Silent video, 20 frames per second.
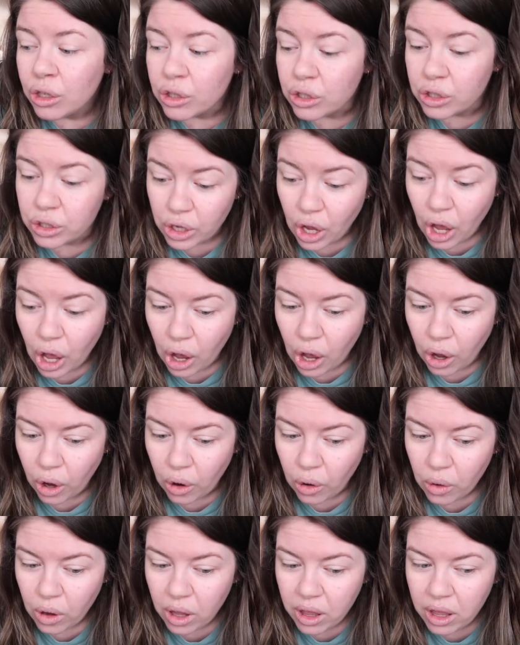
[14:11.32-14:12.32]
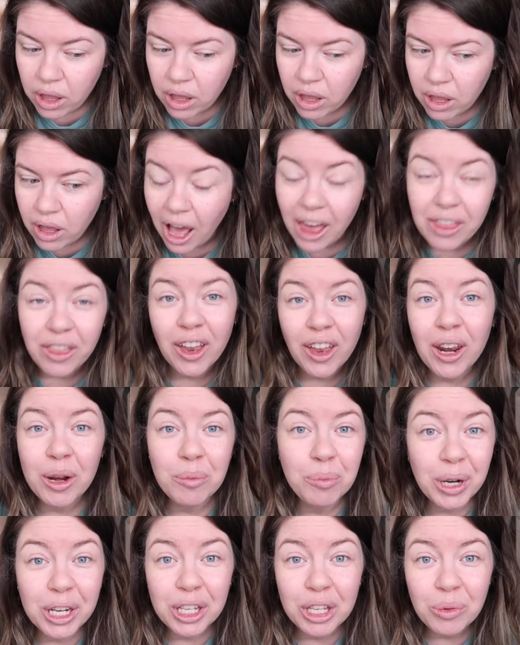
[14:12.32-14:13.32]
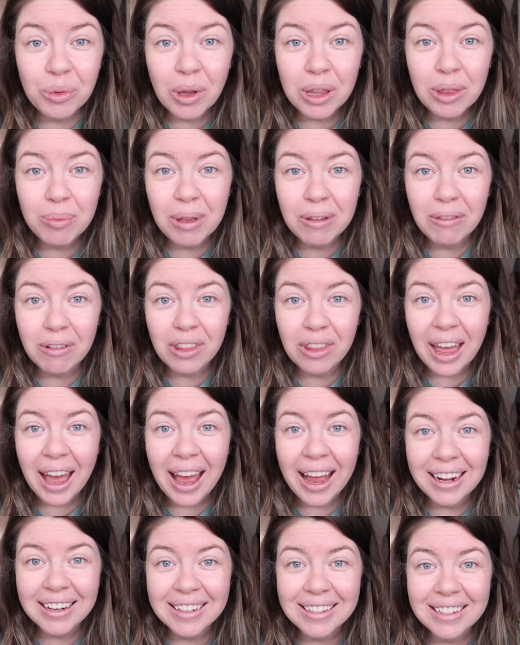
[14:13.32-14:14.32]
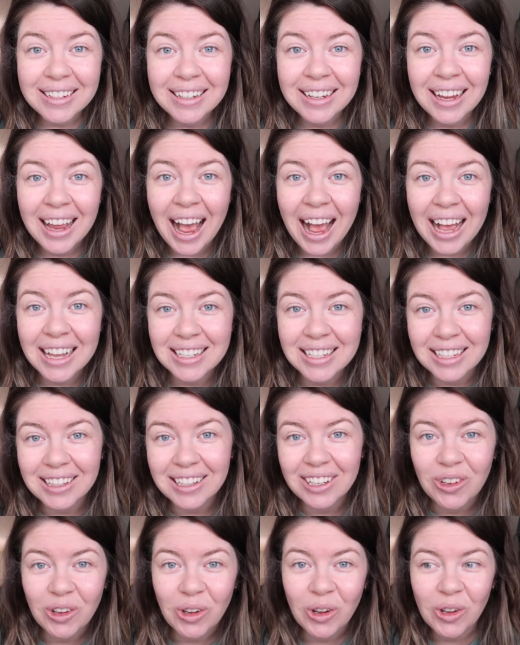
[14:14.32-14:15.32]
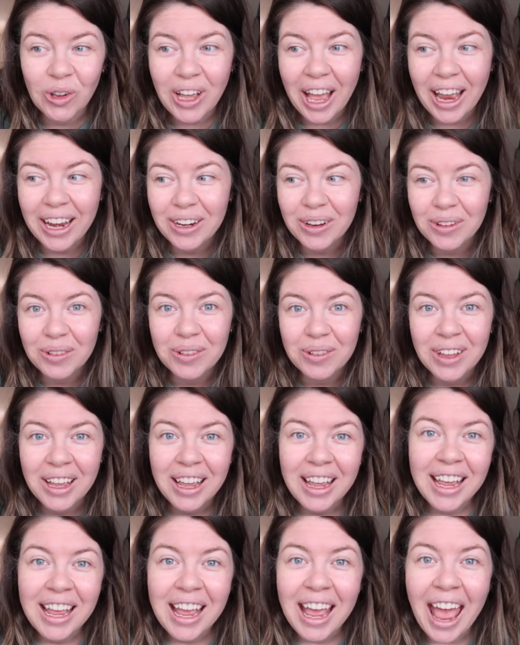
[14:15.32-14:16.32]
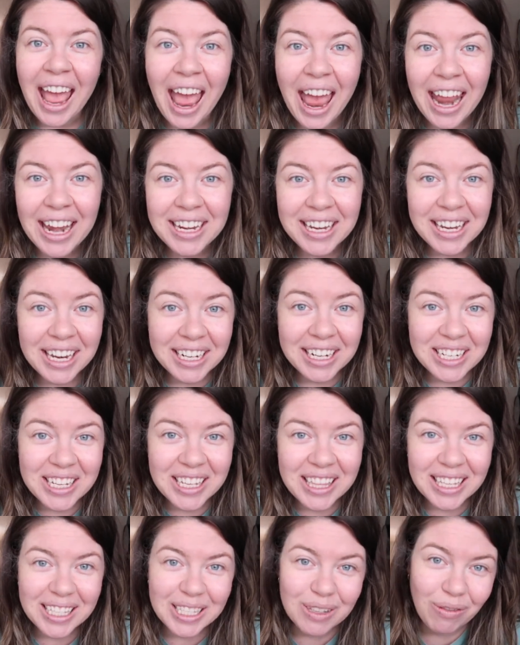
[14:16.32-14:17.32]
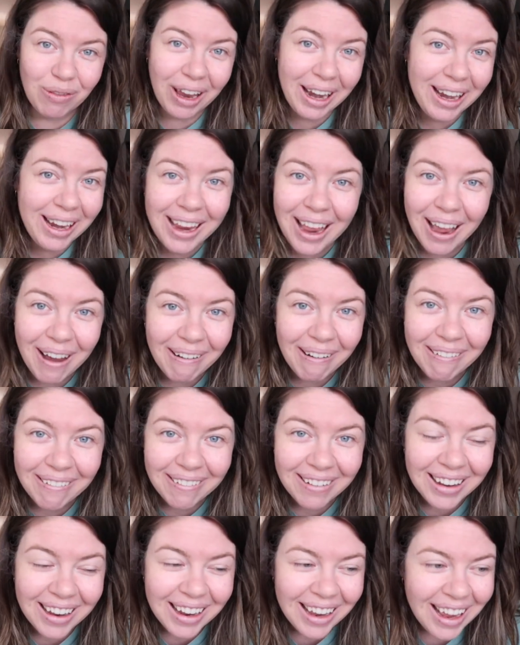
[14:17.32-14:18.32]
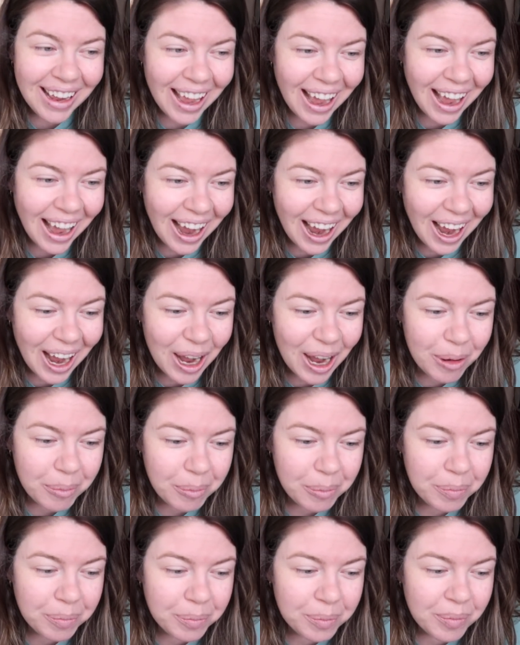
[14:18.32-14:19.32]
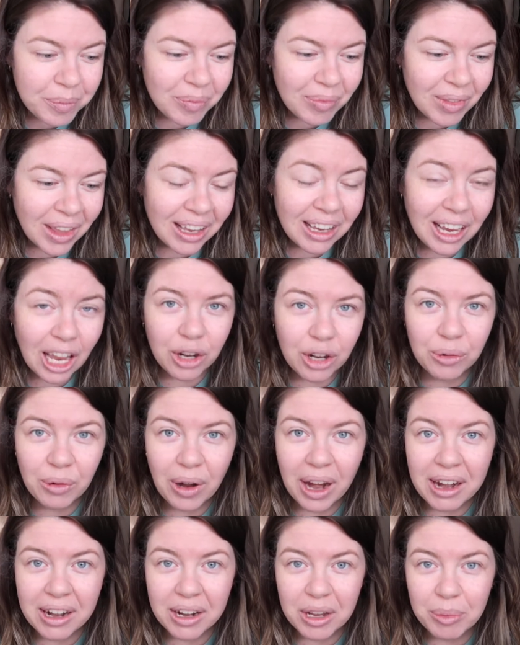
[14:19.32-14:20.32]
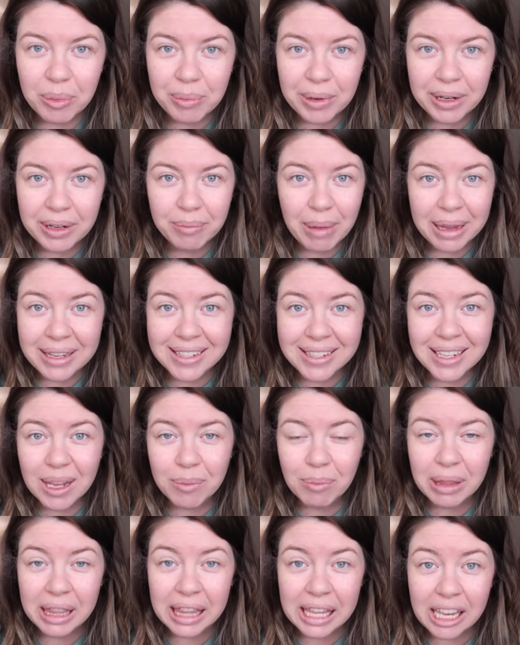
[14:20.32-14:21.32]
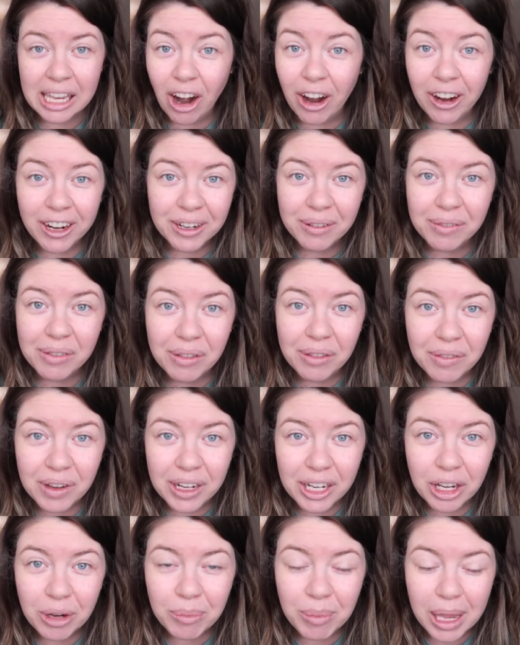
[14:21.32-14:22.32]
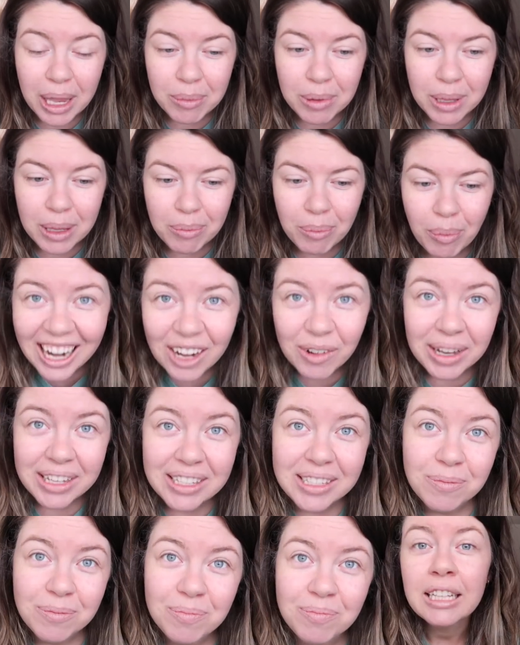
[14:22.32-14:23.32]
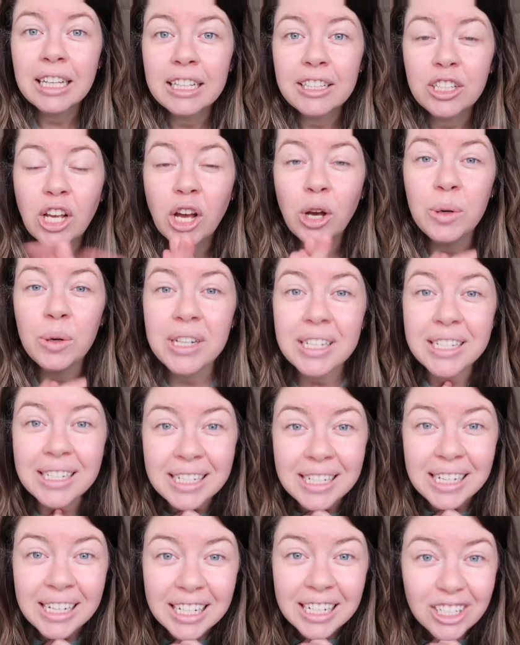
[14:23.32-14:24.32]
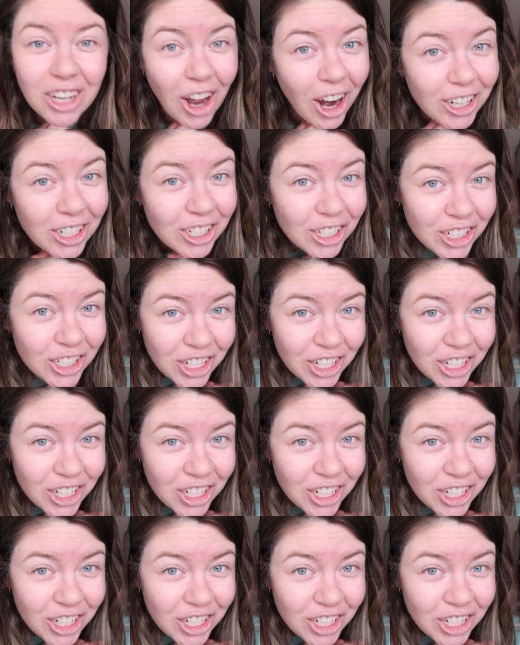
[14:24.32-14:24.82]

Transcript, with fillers: So I thought I'd bring you with me for that as a little kind of ending to this video. um, kind of random and messes up the arc of the video maybe. Anyways, let's go to see Doctor